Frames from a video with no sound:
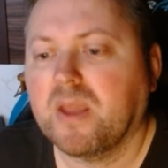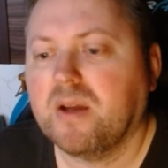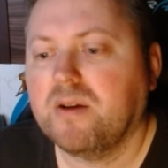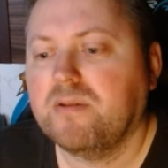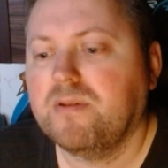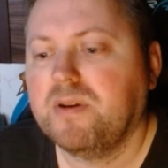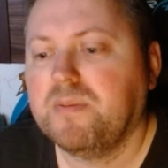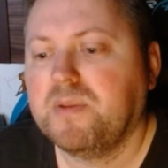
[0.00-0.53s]

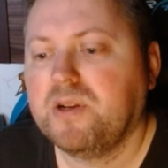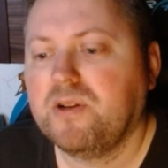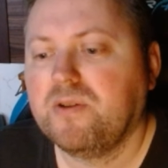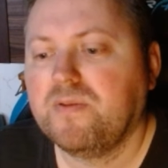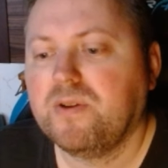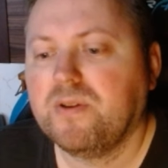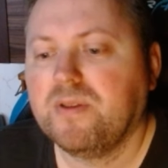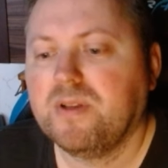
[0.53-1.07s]

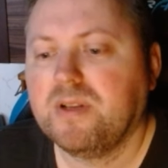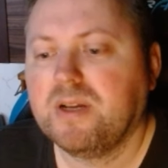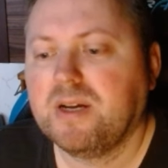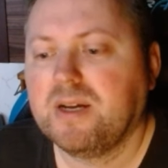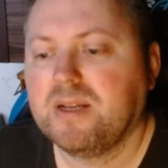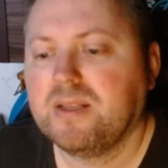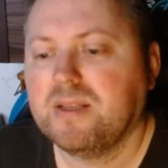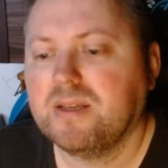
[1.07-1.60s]
remaneuver the
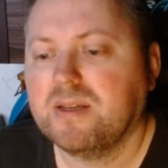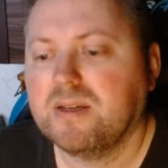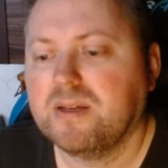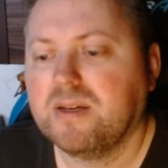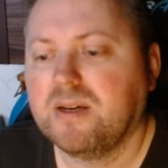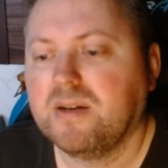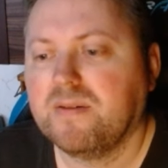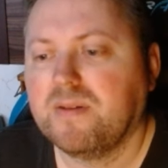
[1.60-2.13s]
knight,
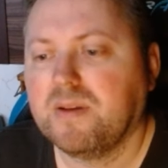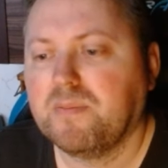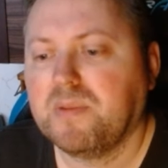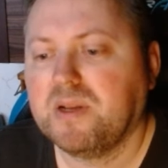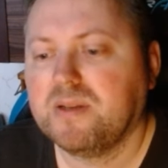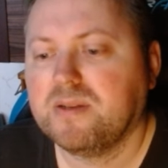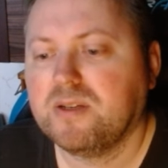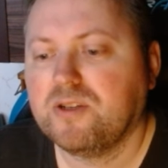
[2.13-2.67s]
yeah, if he
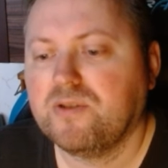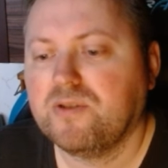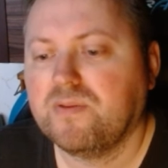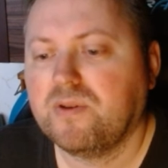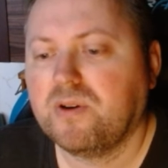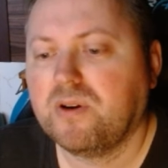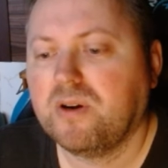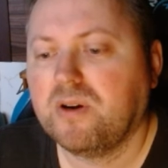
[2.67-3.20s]
plays
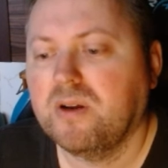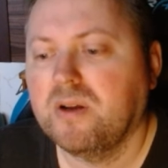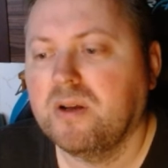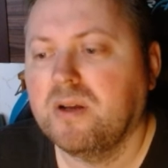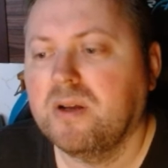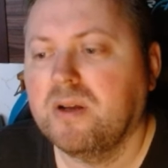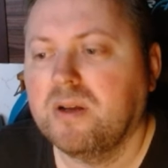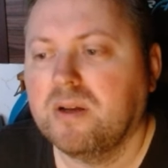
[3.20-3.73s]
h4,
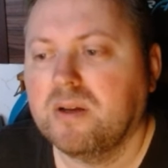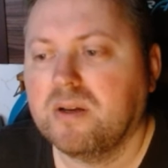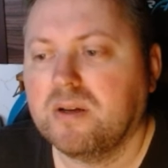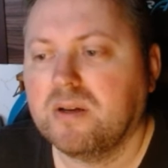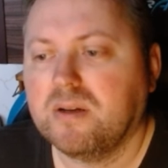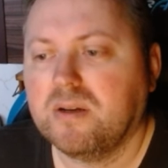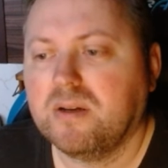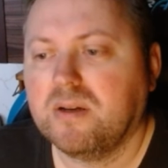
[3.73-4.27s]

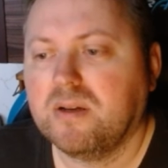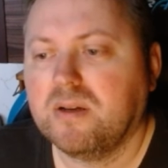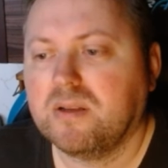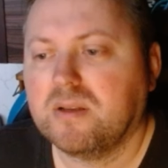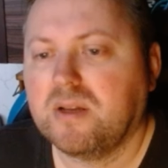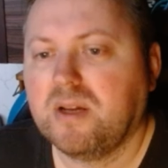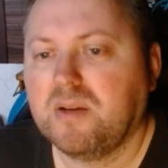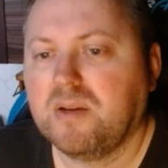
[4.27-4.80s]

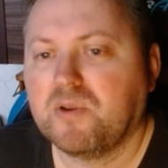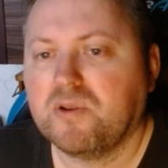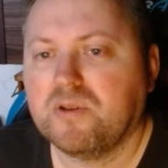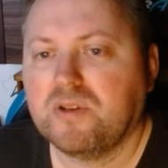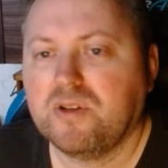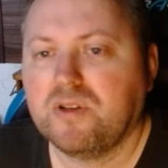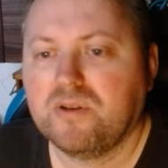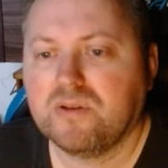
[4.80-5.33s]
and game
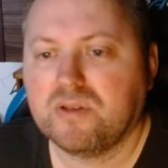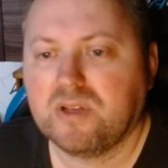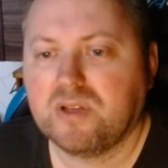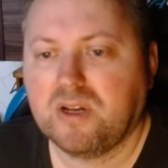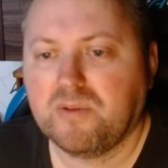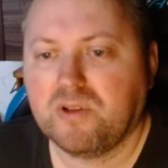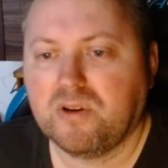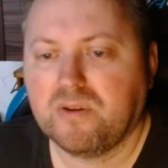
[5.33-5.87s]
continues,
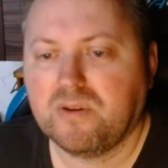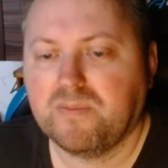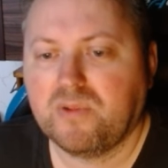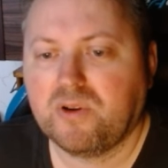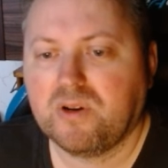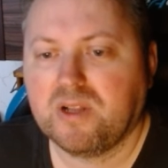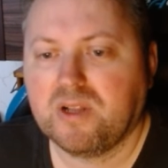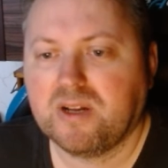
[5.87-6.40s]
yeah,
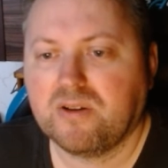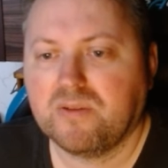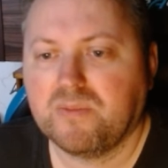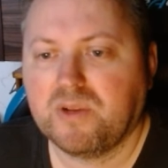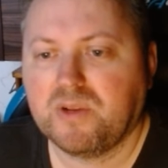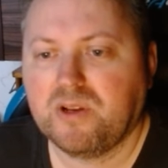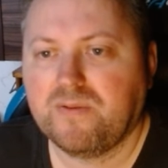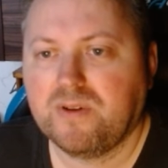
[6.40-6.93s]
more like on
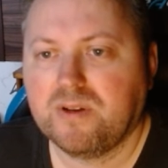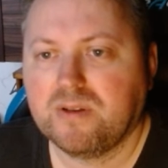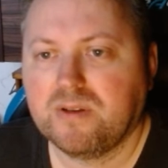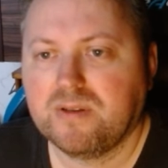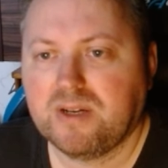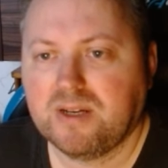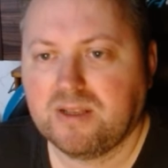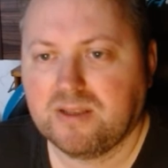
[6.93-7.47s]
maneuvering
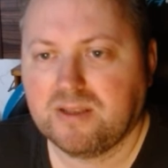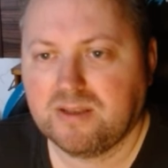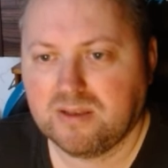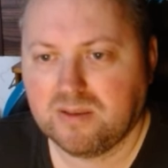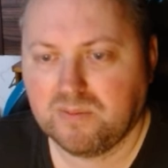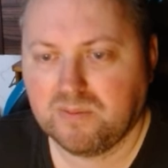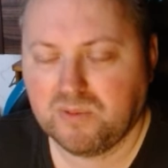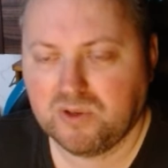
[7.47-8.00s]
side since
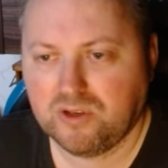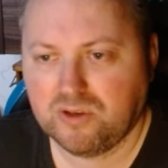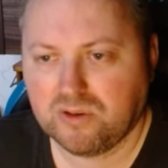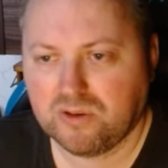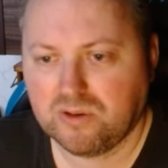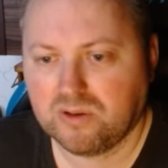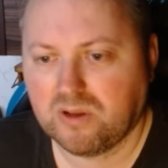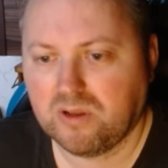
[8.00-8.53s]
the position
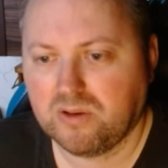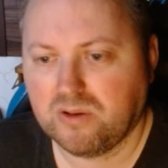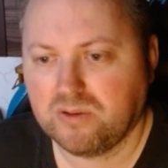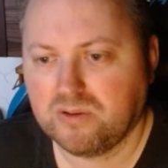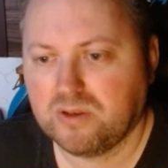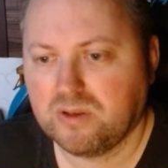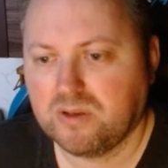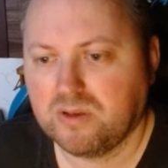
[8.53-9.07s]
got closed.